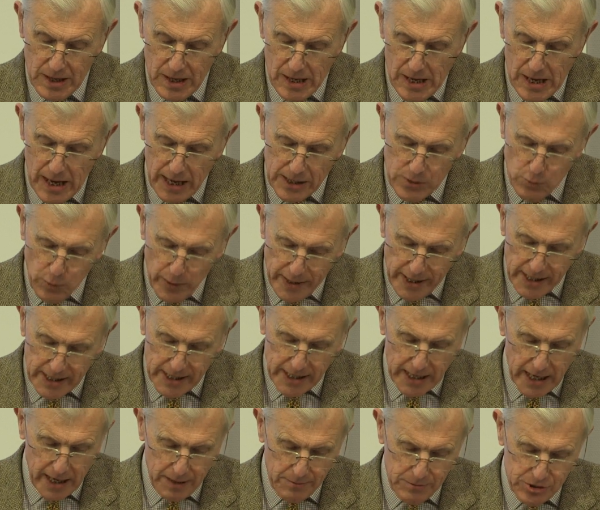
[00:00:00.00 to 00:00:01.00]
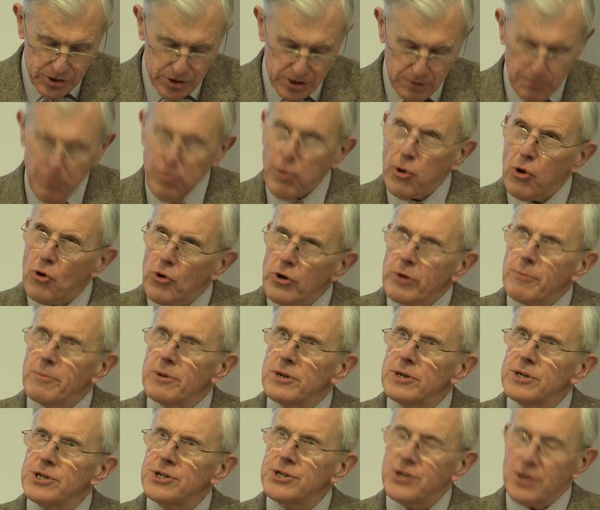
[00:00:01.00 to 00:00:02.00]
And when it came to
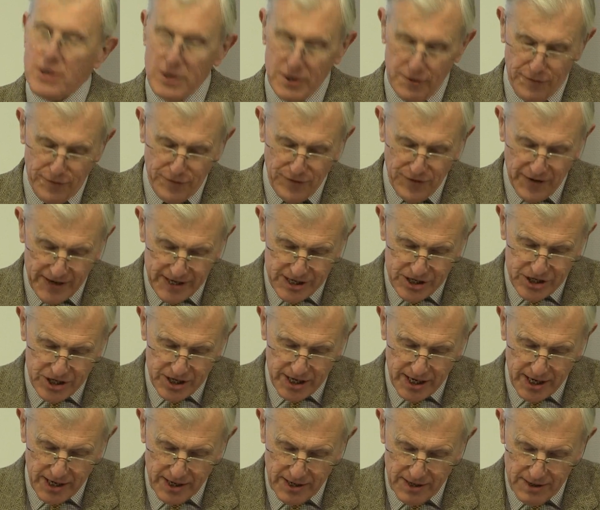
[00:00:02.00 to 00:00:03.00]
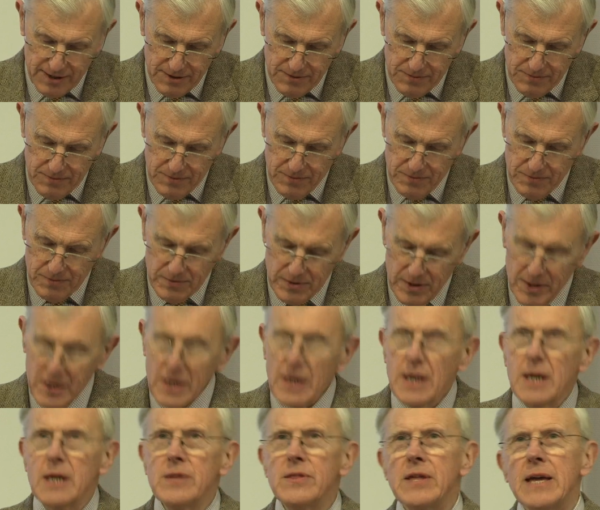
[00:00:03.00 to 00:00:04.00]
deployment and fighting,
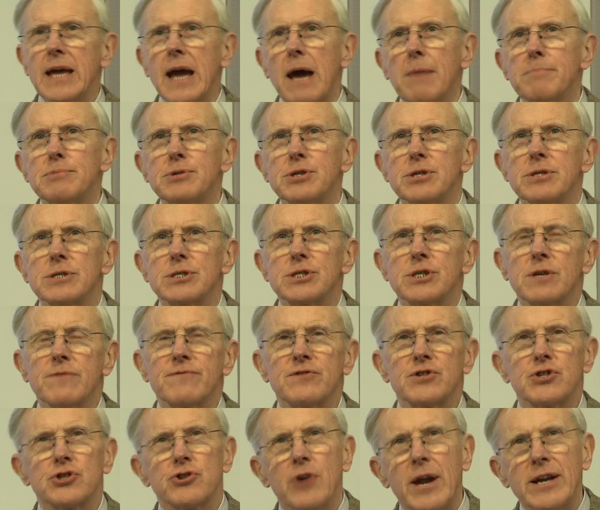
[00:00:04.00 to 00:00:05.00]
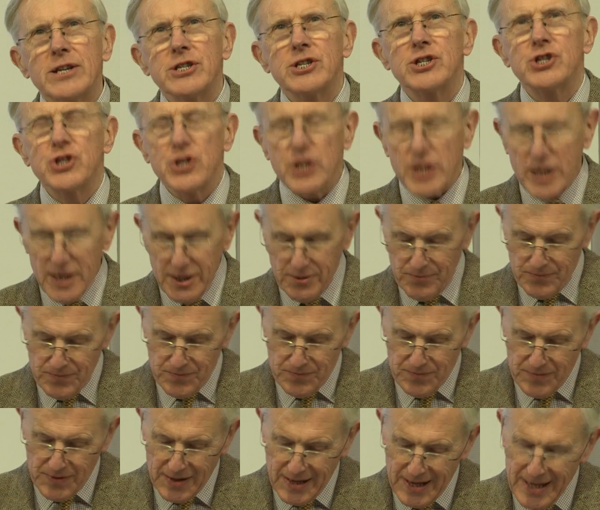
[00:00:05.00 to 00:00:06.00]
in the absence of strategy,
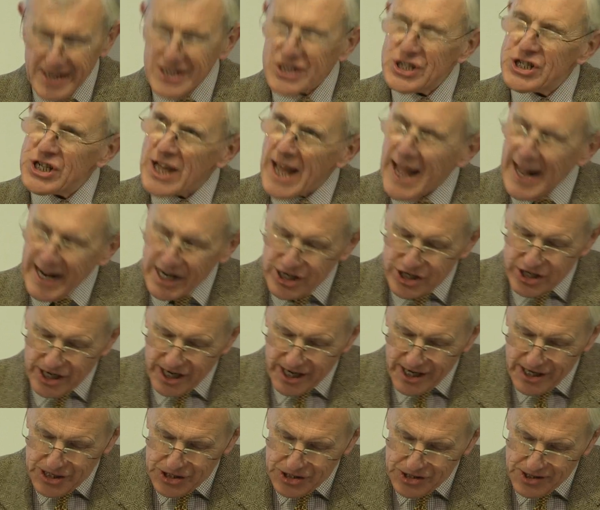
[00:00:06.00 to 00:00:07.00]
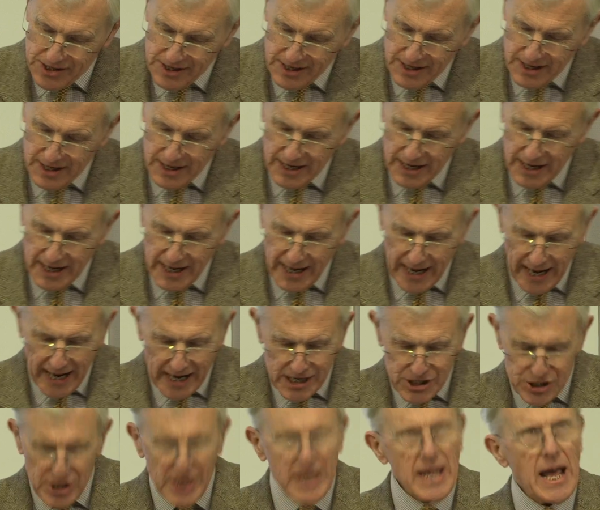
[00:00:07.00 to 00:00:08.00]
tactics,
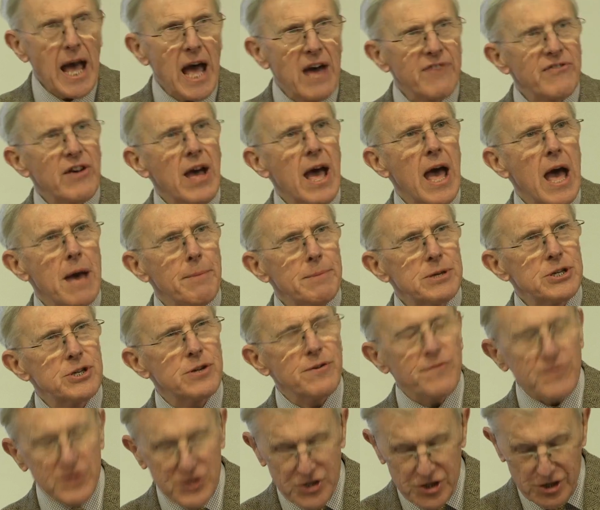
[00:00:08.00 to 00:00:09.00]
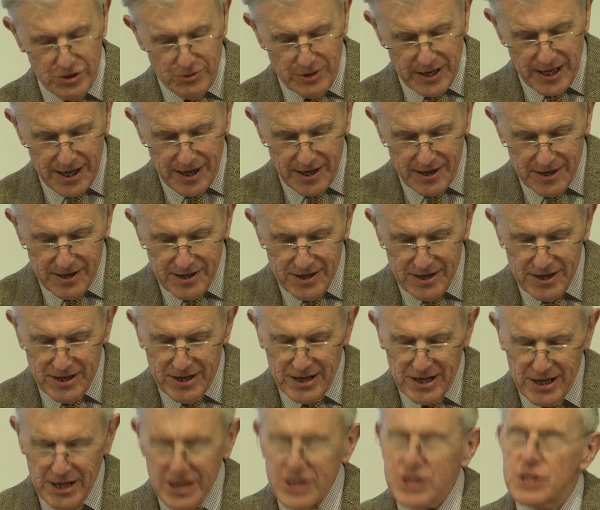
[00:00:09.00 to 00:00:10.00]
as they have a habit of doing,
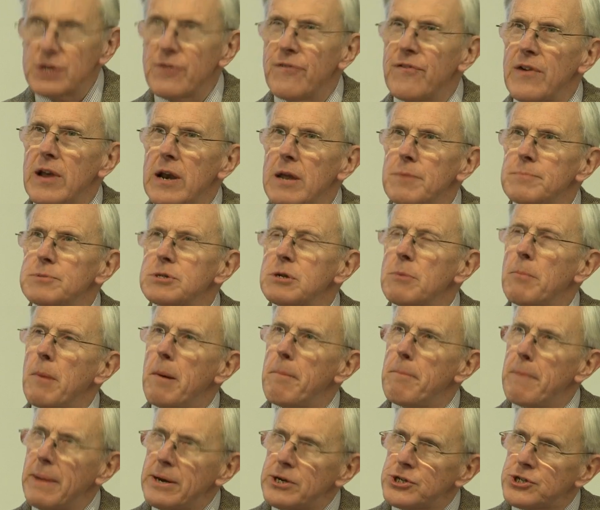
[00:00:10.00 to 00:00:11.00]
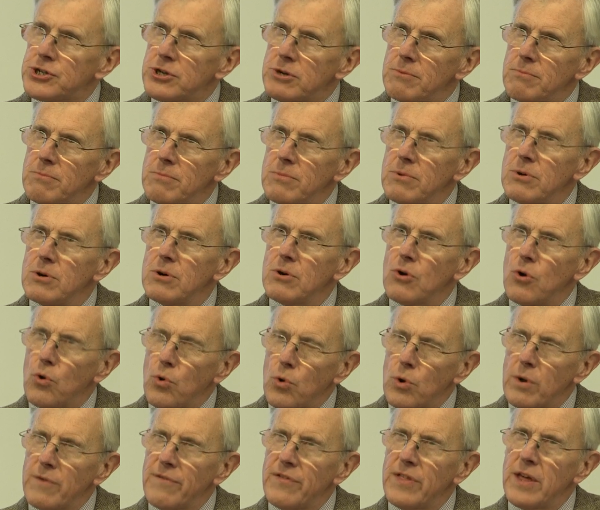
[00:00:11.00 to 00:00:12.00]
developed a momentum
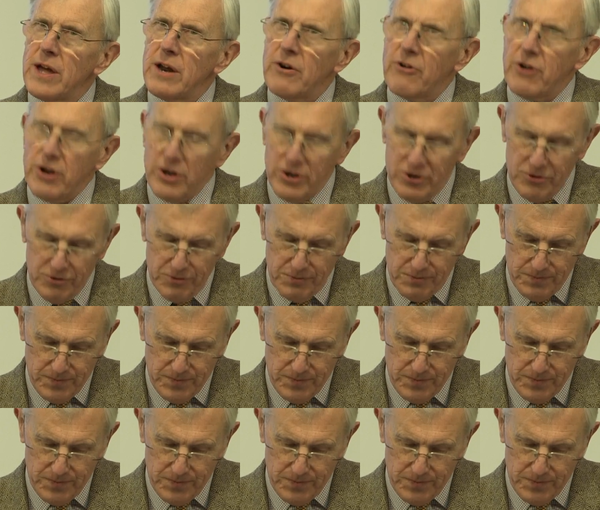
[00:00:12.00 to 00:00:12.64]
all of their own.